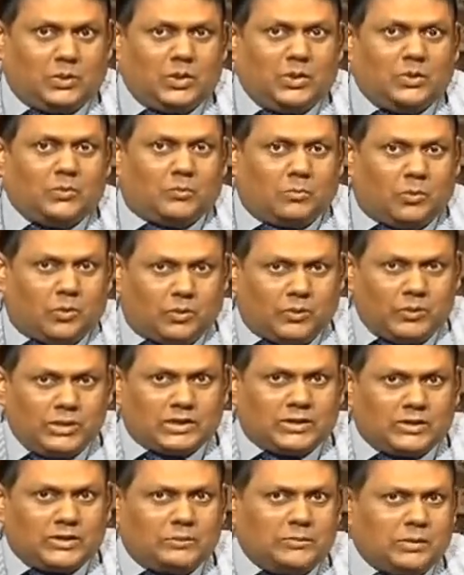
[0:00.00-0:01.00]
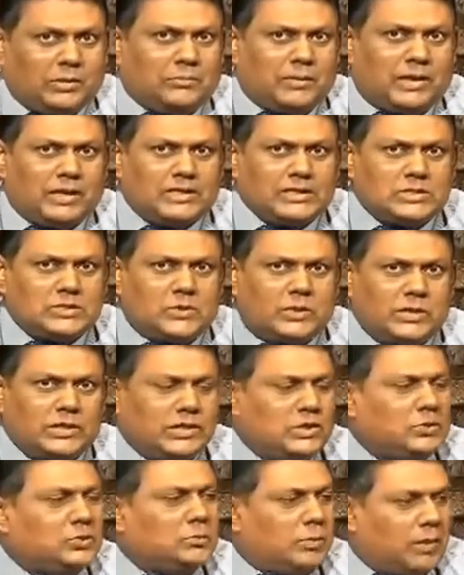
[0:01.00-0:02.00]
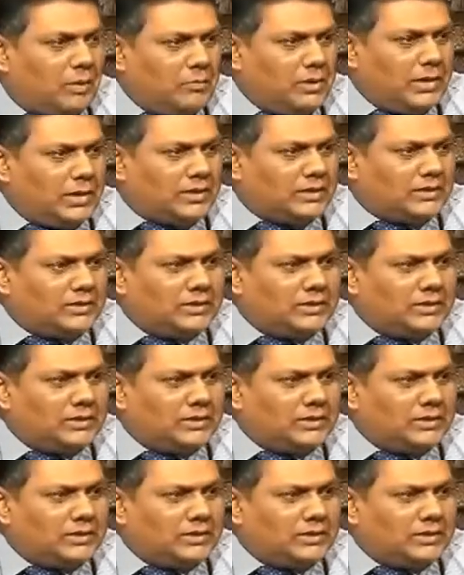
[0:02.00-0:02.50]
more economic matters going into public.